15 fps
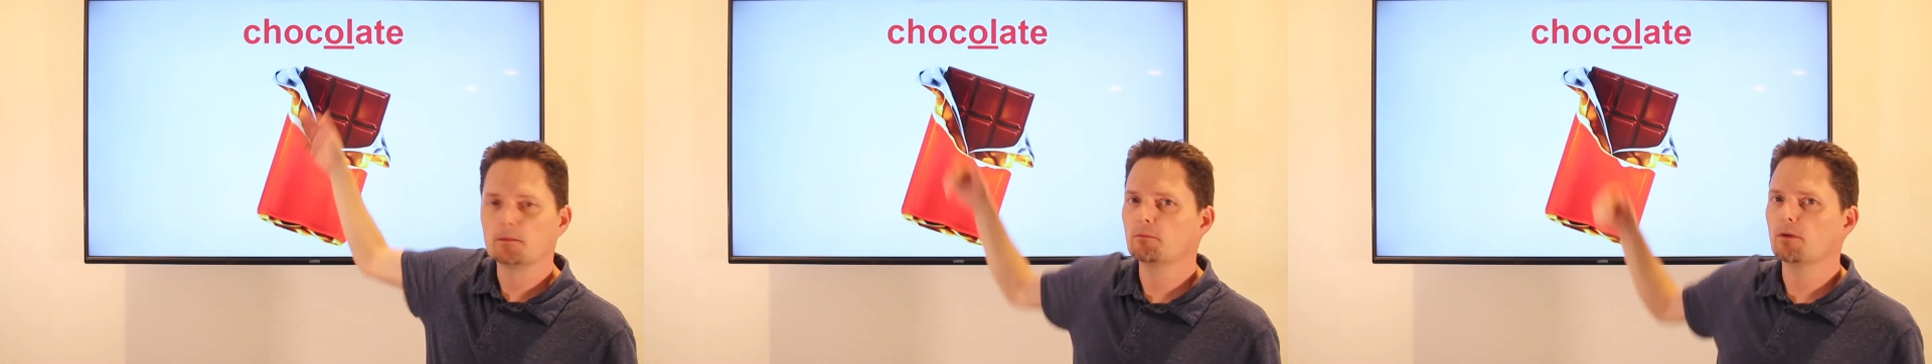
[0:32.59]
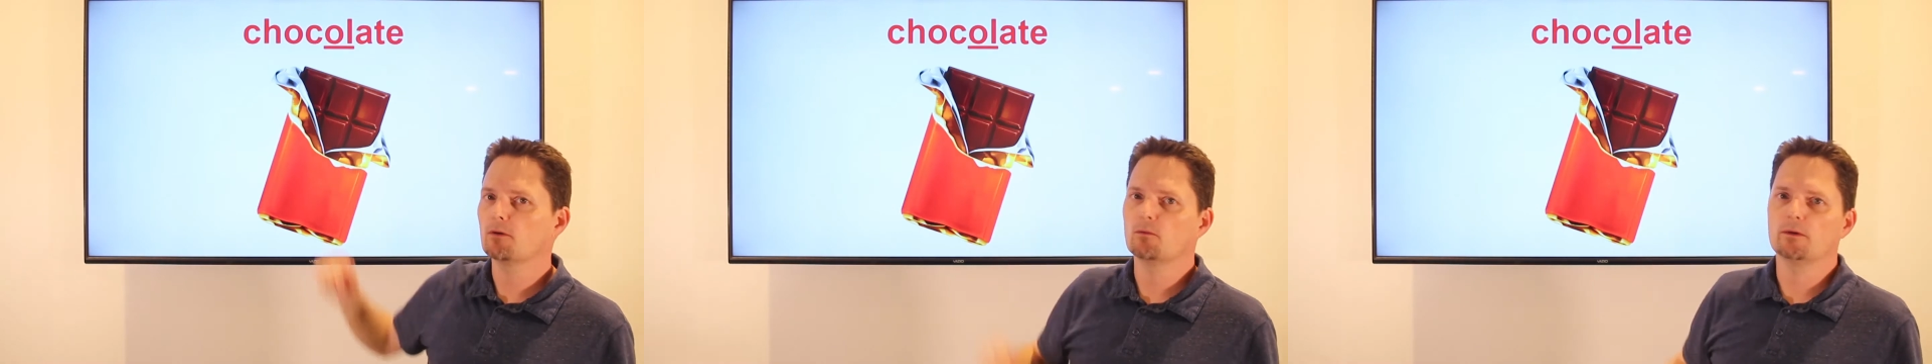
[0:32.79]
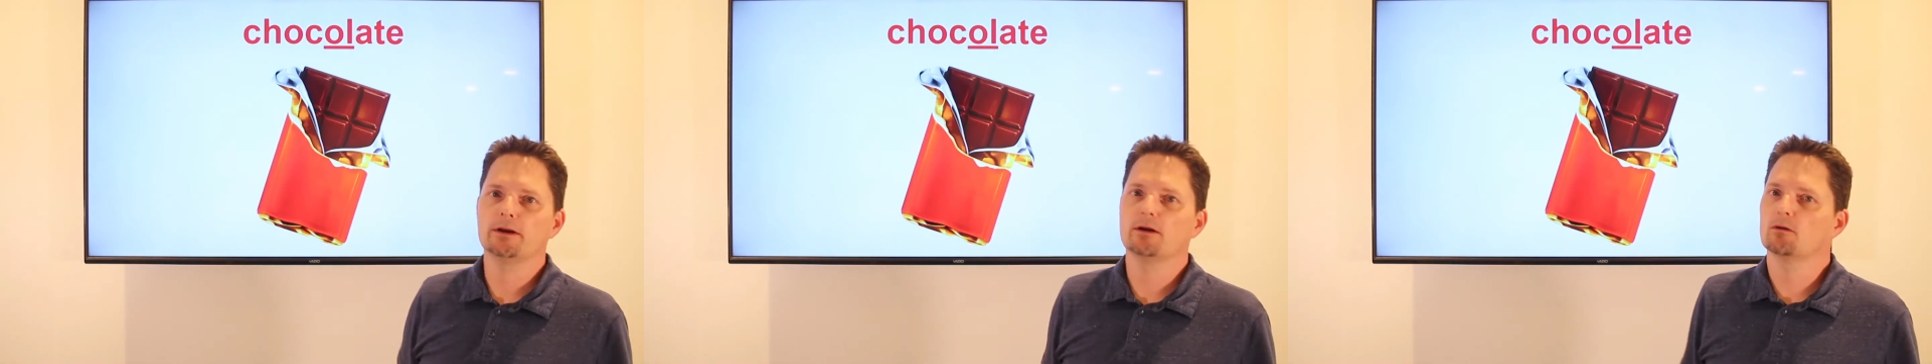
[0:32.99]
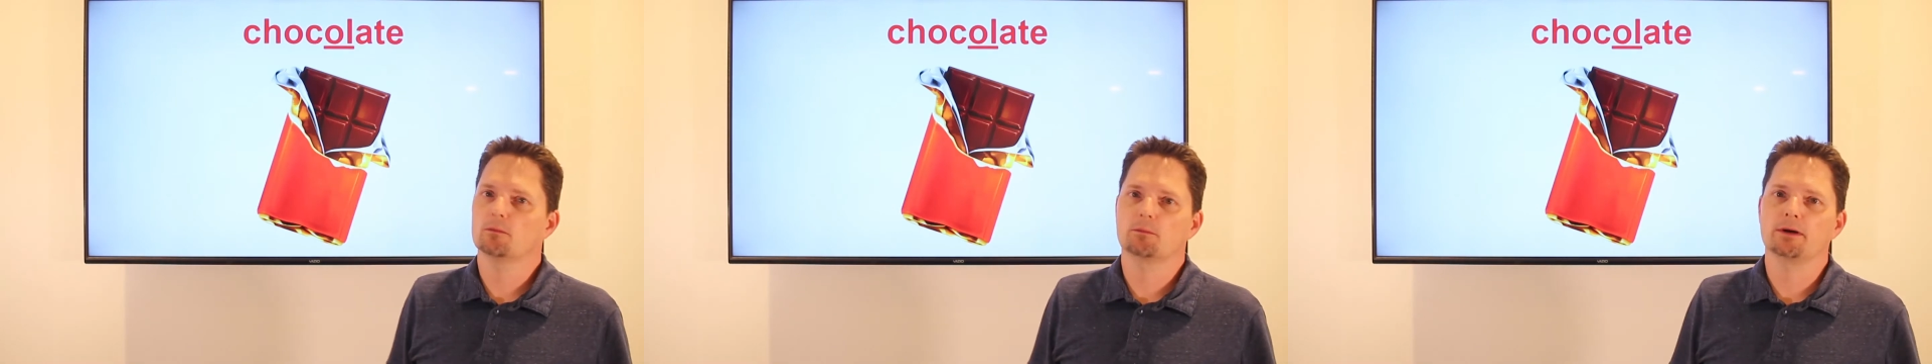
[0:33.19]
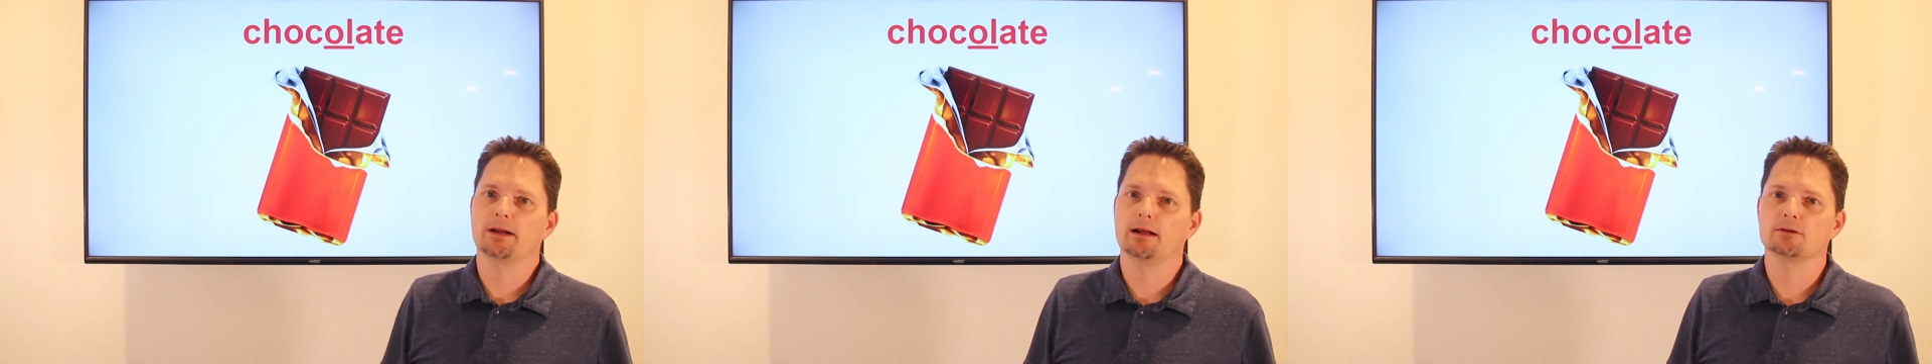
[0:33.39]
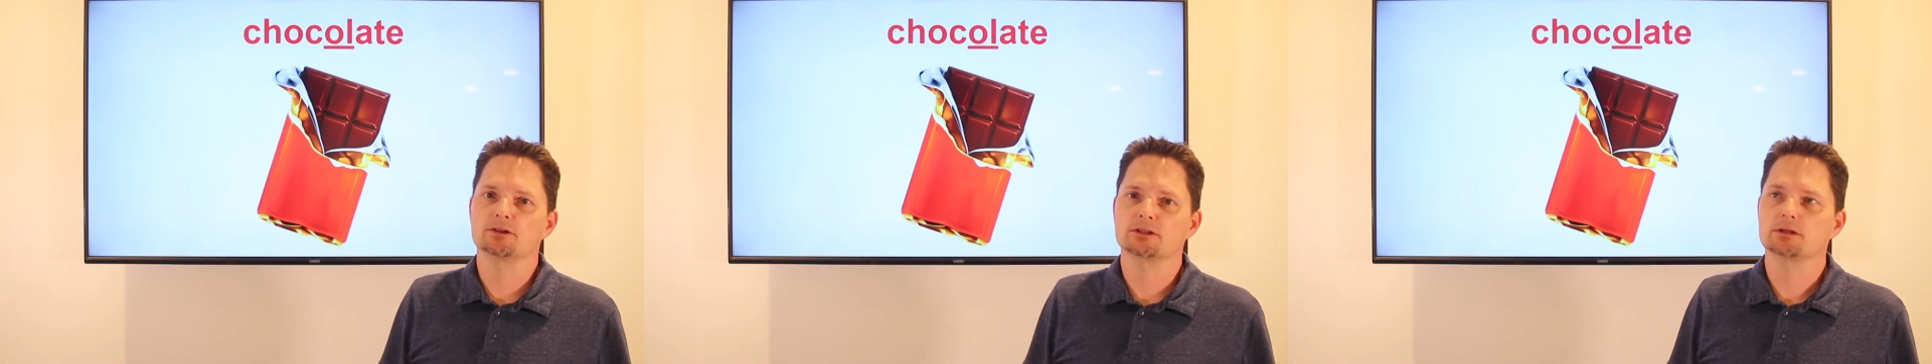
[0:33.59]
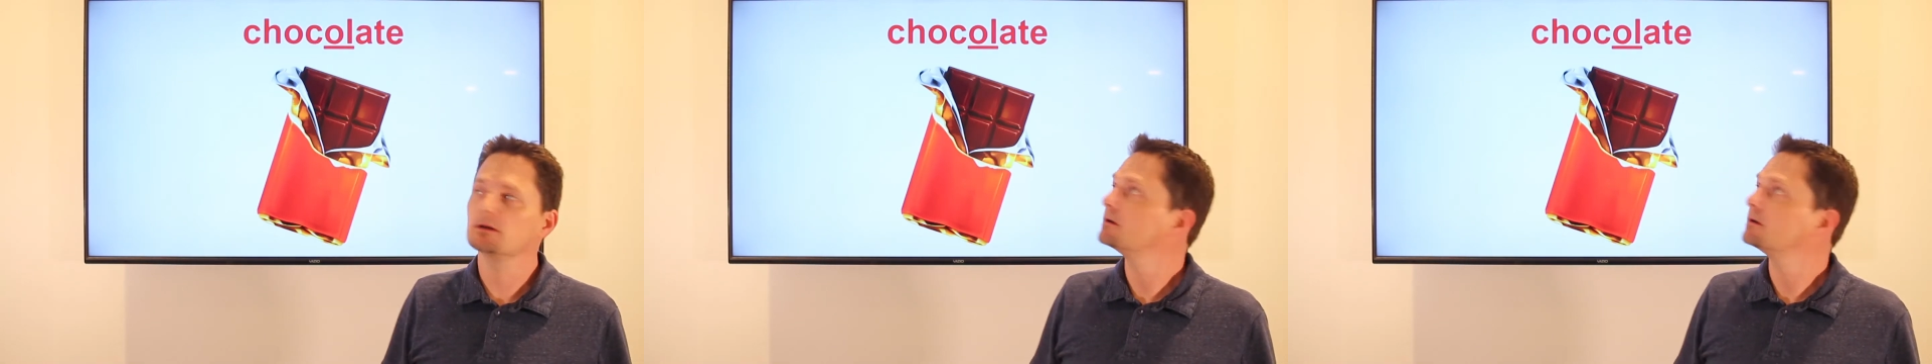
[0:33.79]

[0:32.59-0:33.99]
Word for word: but we don't pronounce